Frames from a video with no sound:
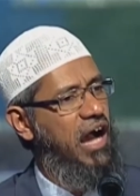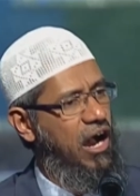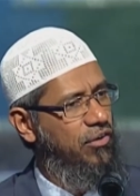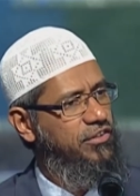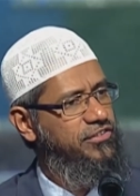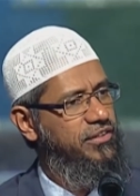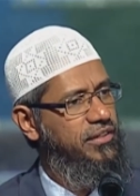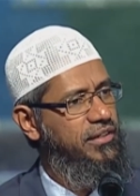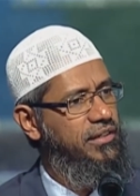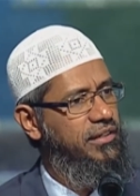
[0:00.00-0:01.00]
house,
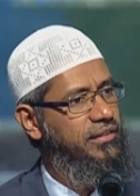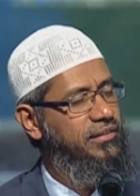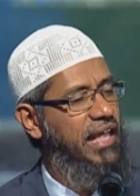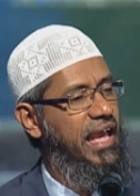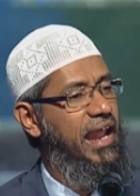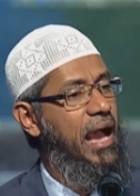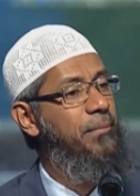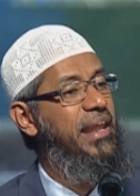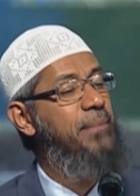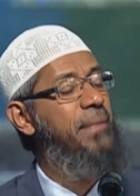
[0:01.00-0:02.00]
there are many